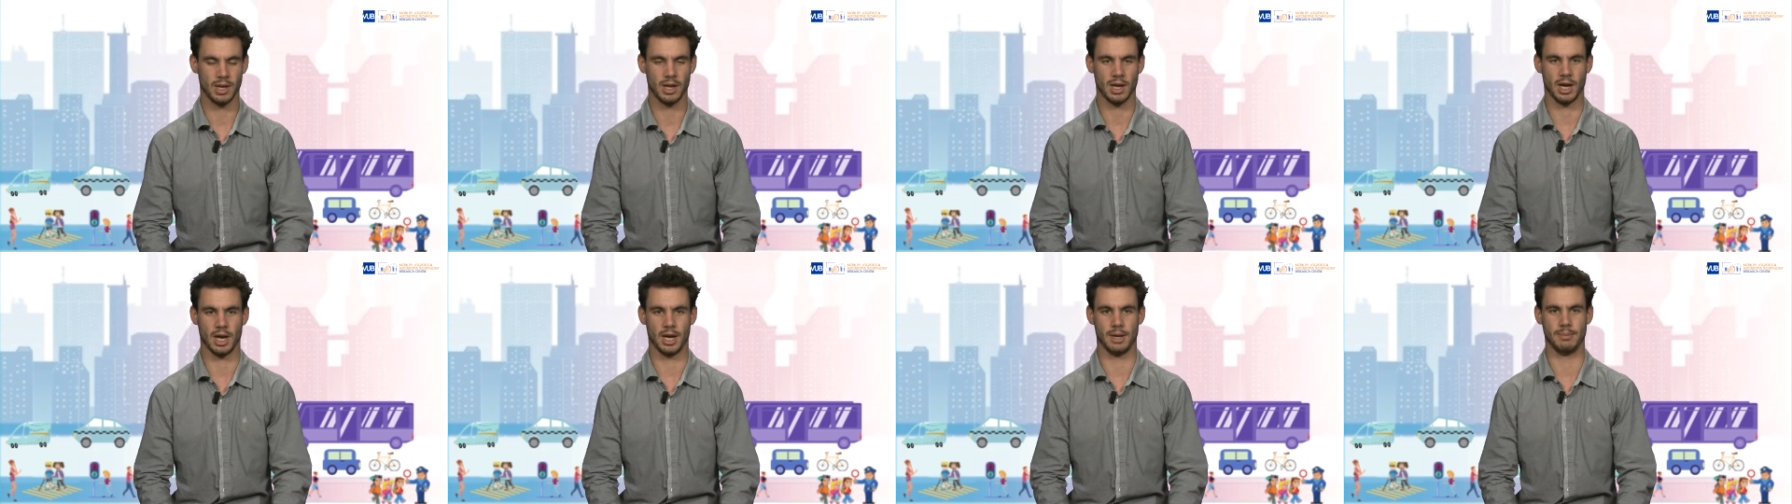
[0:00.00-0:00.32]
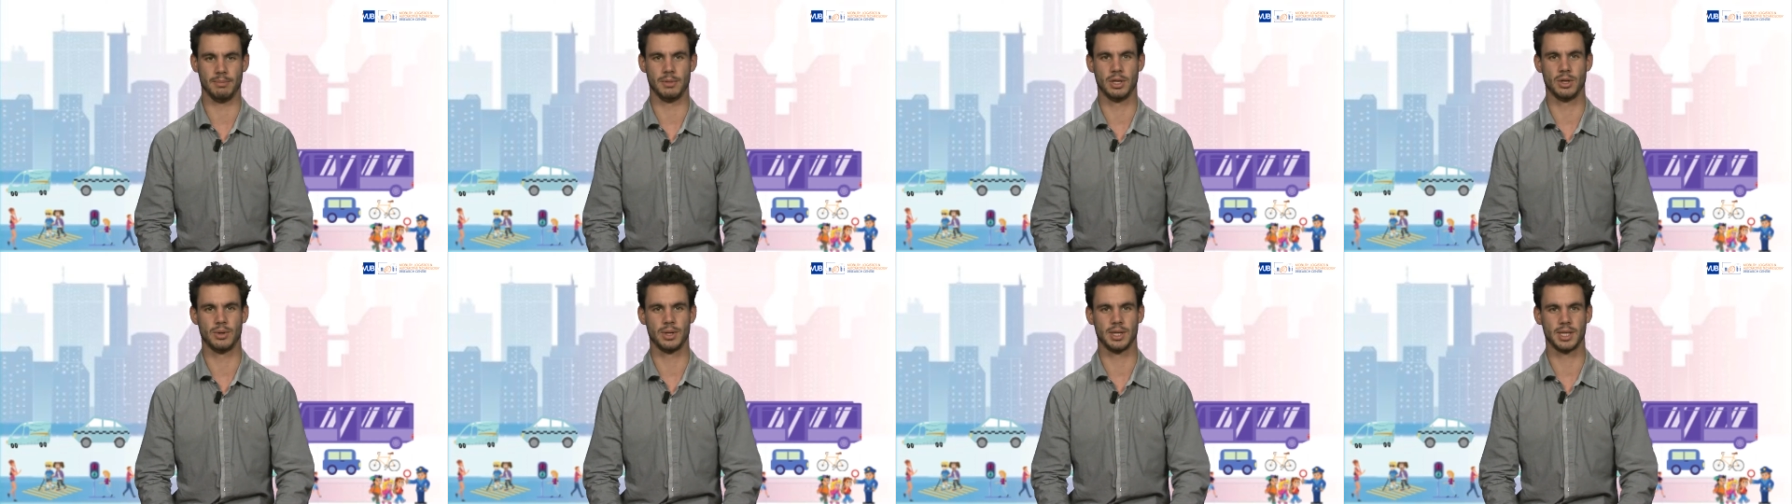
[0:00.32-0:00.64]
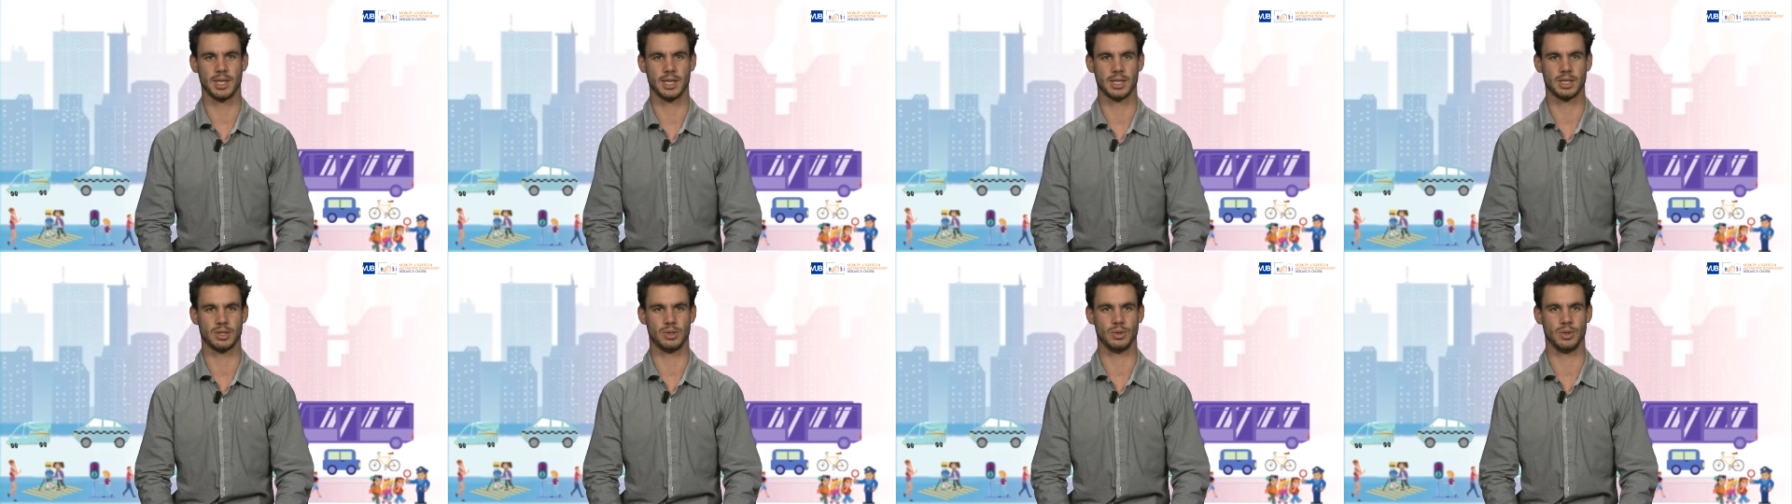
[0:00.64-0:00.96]
I am doing
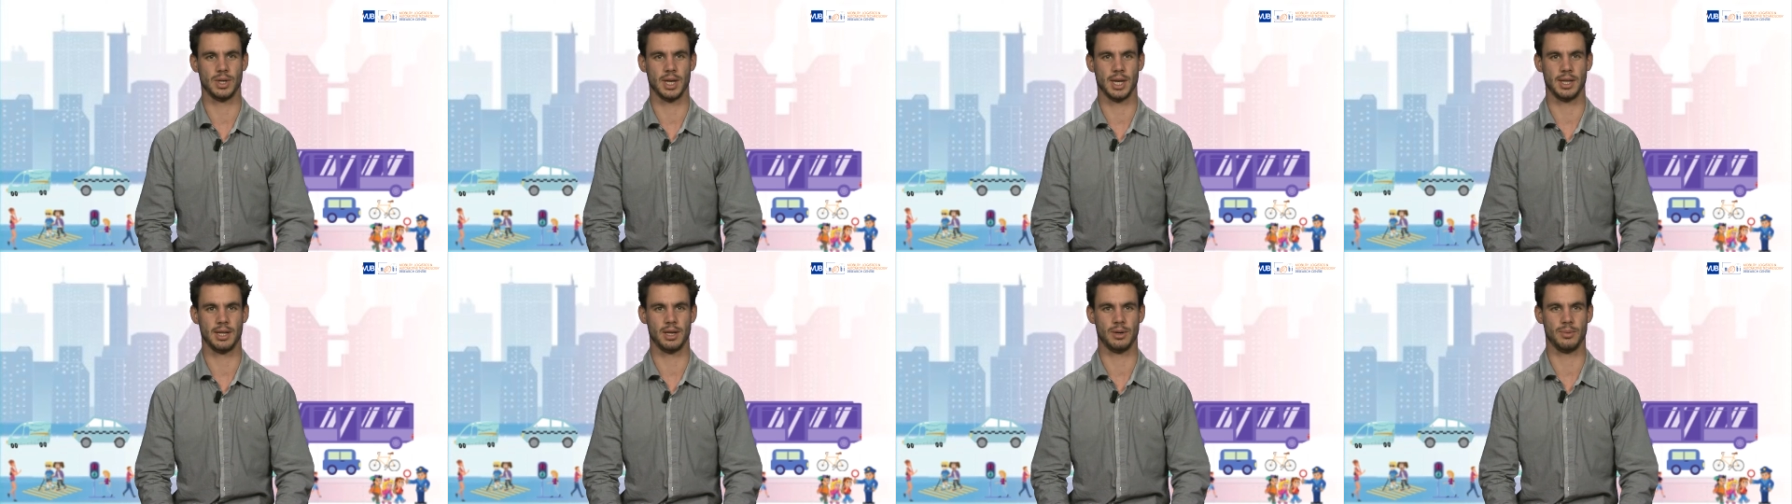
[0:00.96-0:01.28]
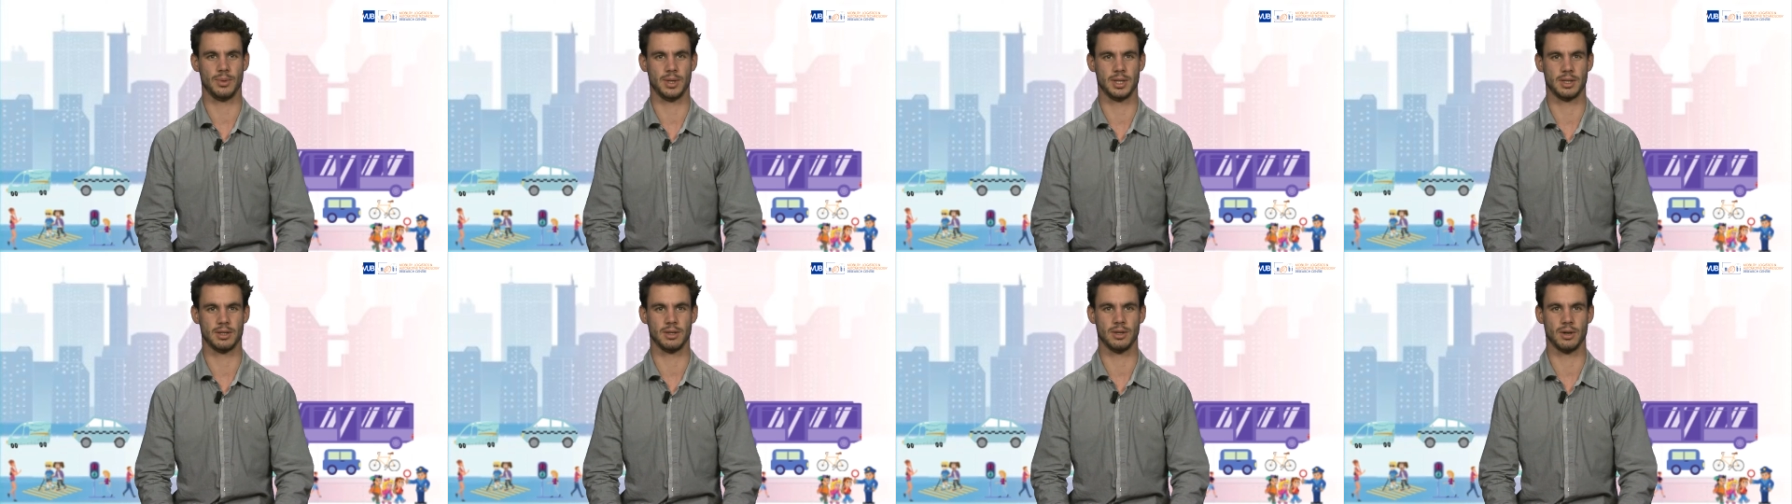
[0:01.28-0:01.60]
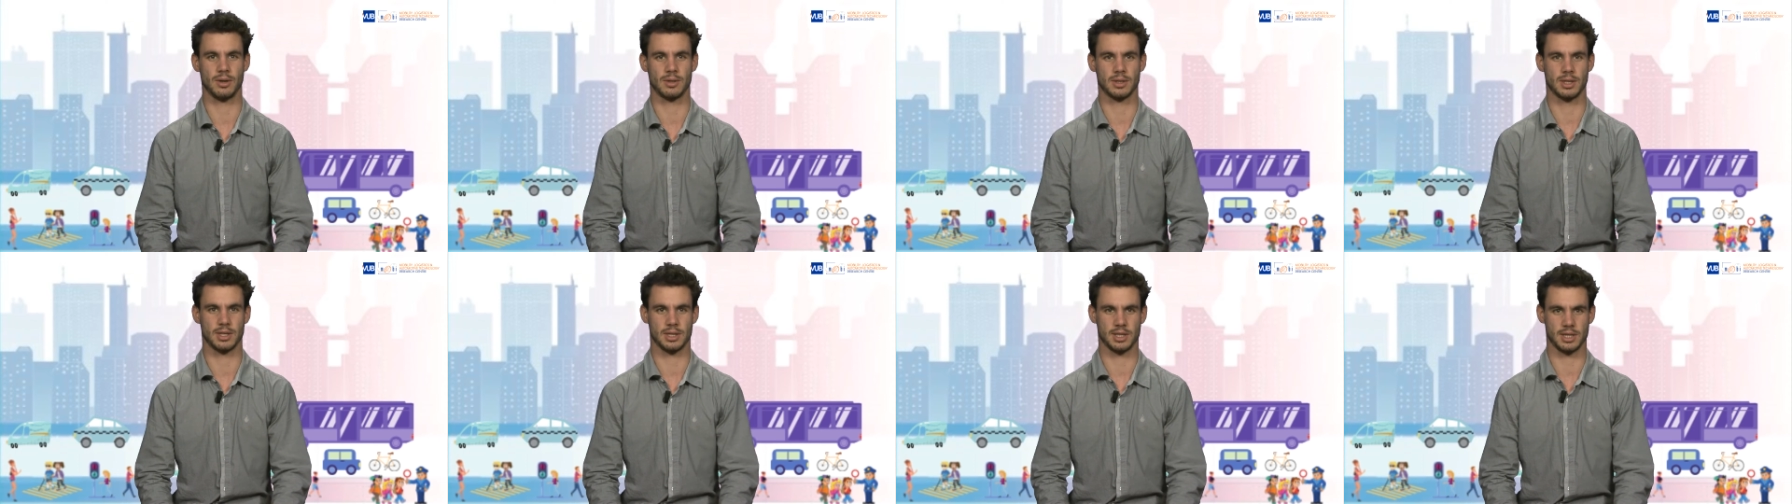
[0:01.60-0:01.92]
this together with Dr.